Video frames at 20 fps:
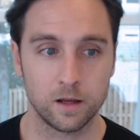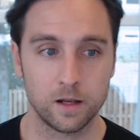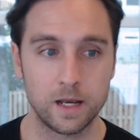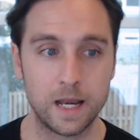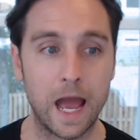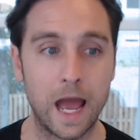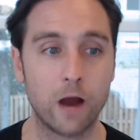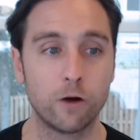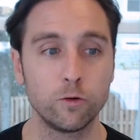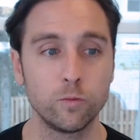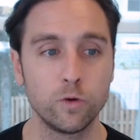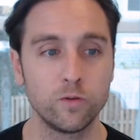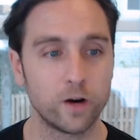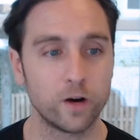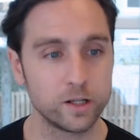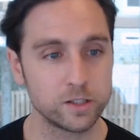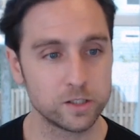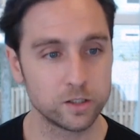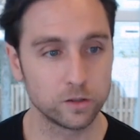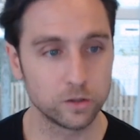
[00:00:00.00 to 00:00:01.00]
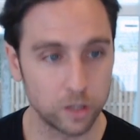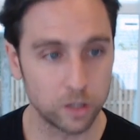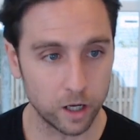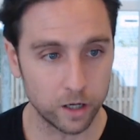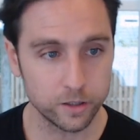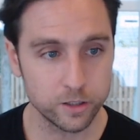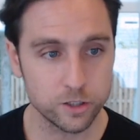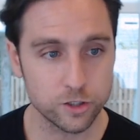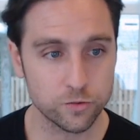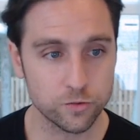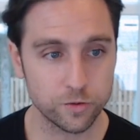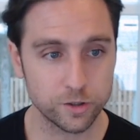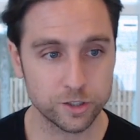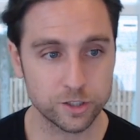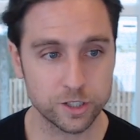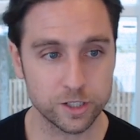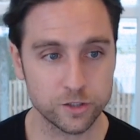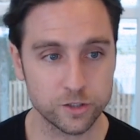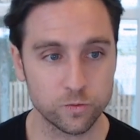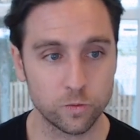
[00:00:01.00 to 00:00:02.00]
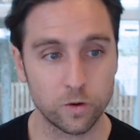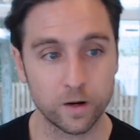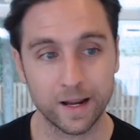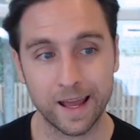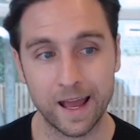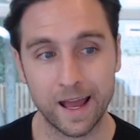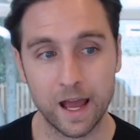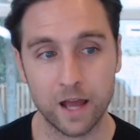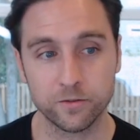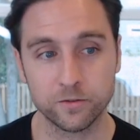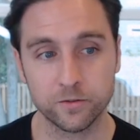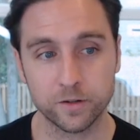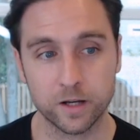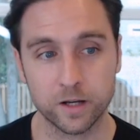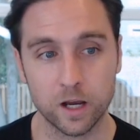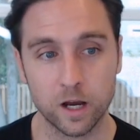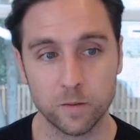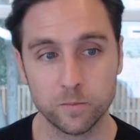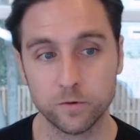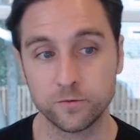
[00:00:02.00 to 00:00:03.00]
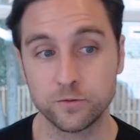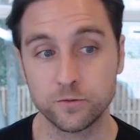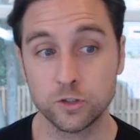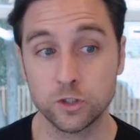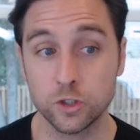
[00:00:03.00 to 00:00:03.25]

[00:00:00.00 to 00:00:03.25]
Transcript: Now we move on to lunch, which is one half of a cup of